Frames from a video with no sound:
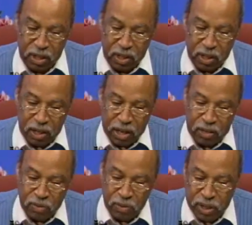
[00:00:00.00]
I'd like to
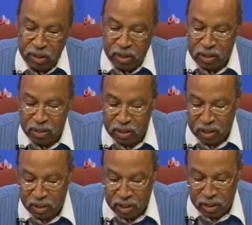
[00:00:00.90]
read this in
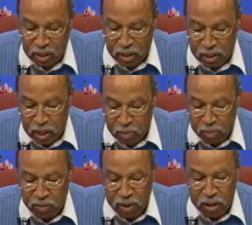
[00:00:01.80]
the
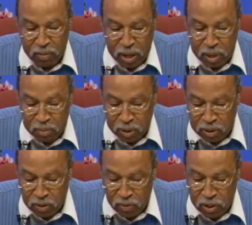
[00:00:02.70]
Amplified Bible. It's
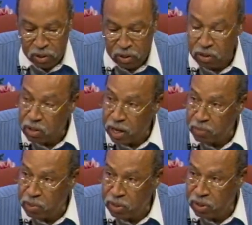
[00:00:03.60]
Ephesians chapter
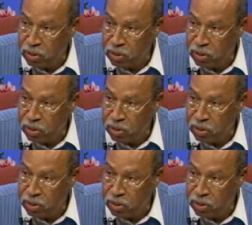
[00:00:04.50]
2,